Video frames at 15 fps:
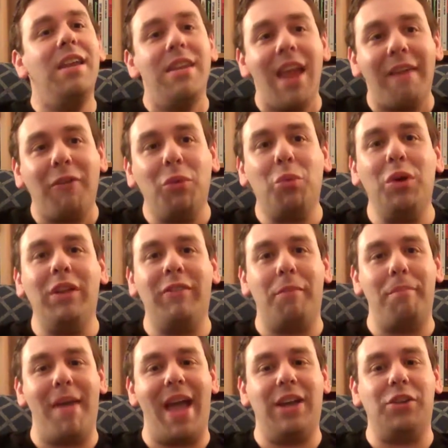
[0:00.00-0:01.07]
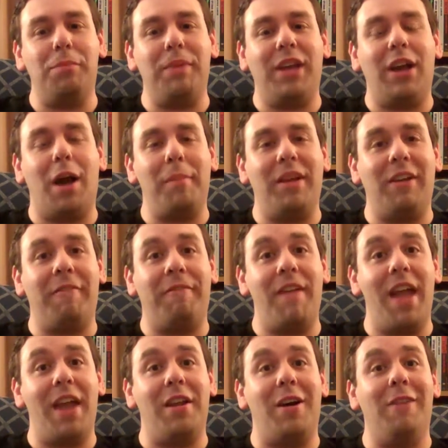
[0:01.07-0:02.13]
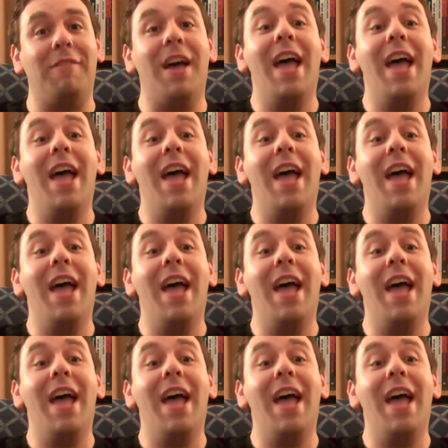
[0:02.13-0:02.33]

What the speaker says: never would have imagined becoming a fan of,